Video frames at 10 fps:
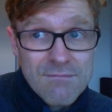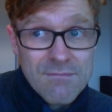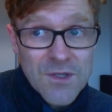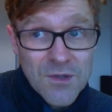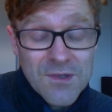
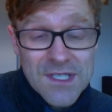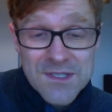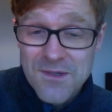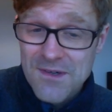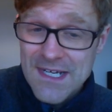Gouldner's
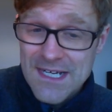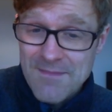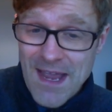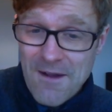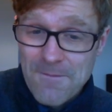talking
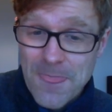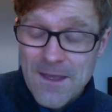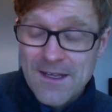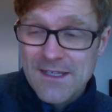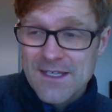about,
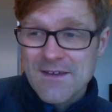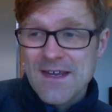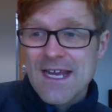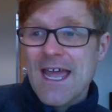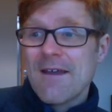that you
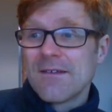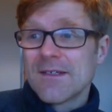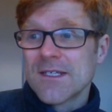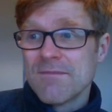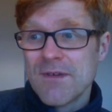can get
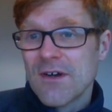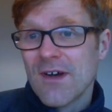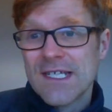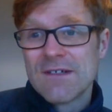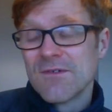some
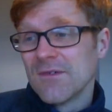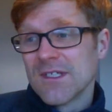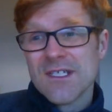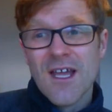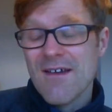bureaucratic
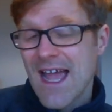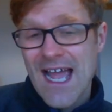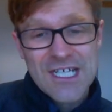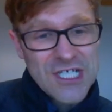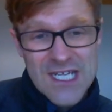rules that don't
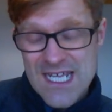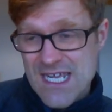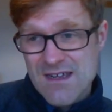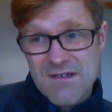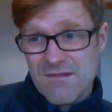actually,
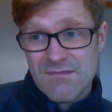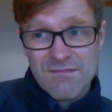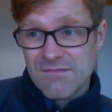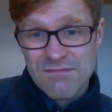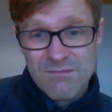
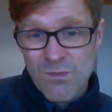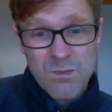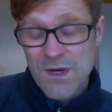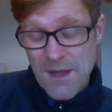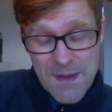
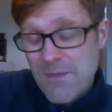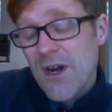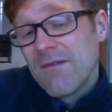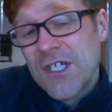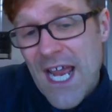people
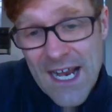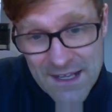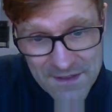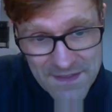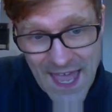don't
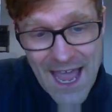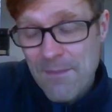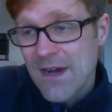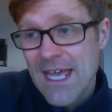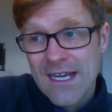check that they're
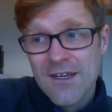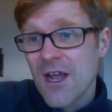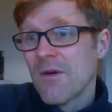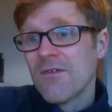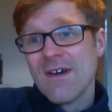happening,
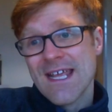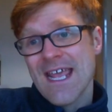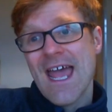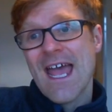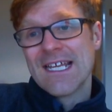no one really
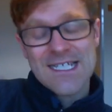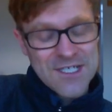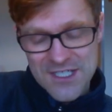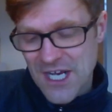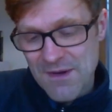cares, they're
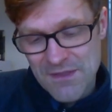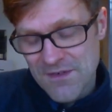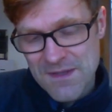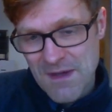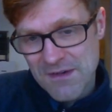just going
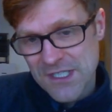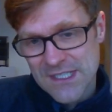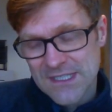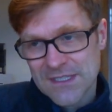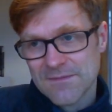through the
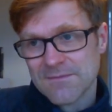motions.